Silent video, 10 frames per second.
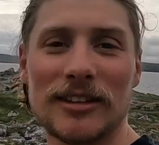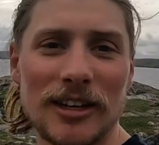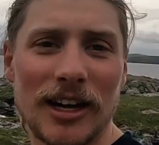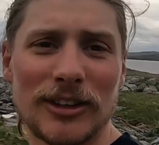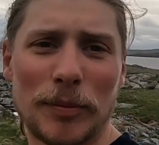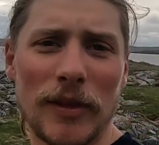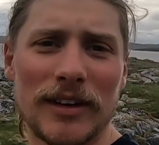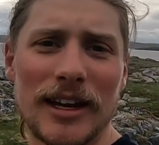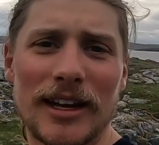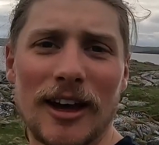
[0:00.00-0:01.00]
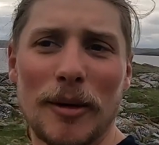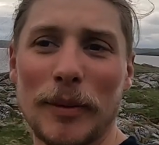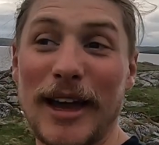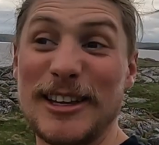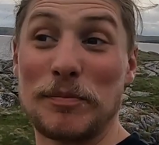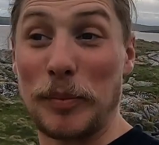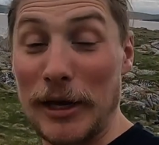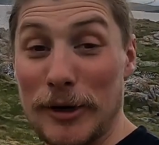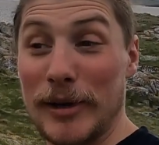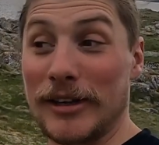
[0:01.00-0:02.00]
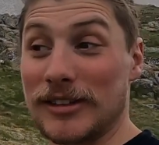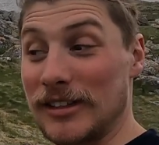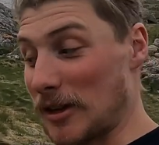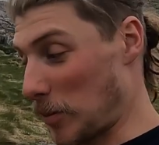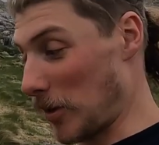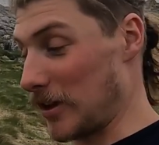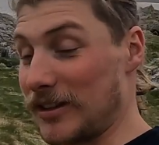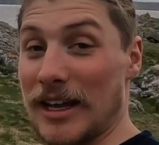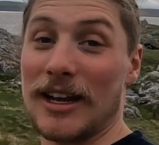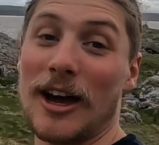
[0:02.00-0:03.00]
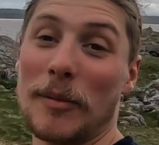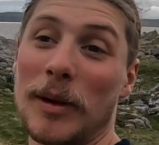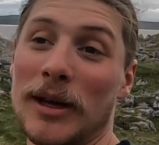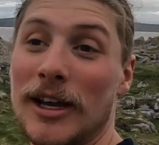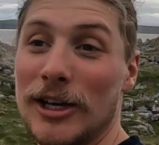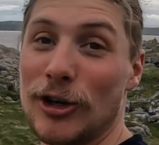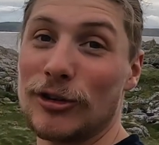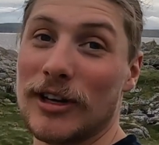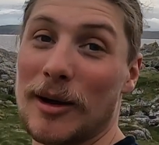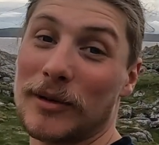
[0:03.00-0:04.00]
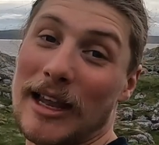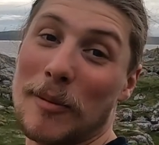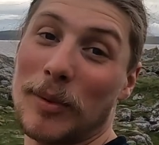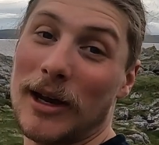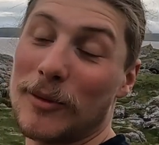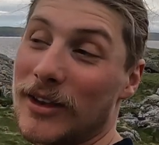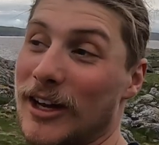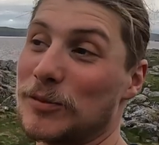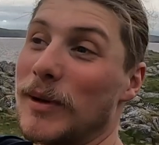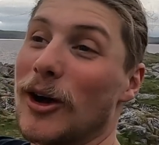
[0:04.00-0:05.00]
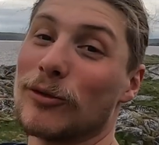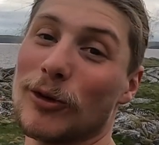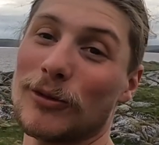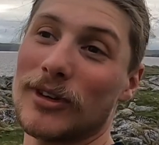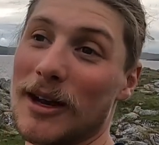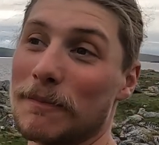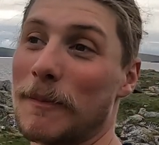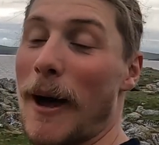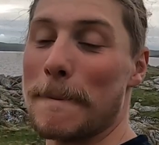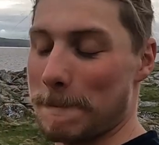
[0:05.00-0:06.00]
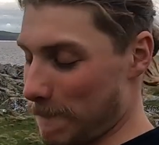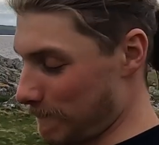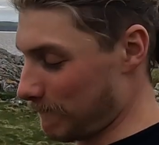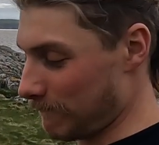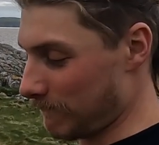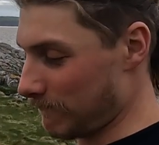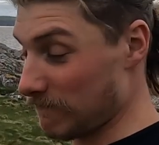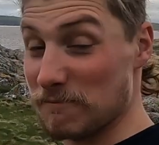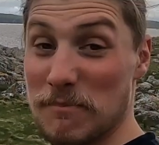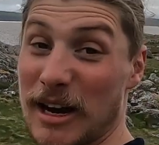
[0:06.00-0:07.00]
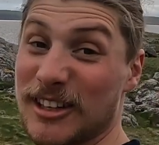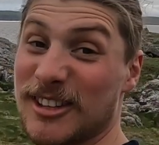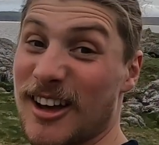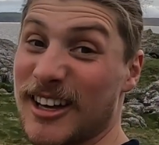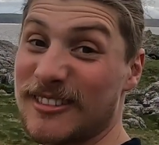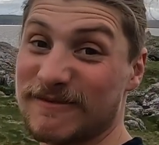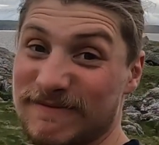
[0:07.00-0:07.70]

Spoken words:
get stuck into putting the tent up. It's been a while since I put this tent up. Usually I'm glamping it with a nice big old roof tent, but better get started.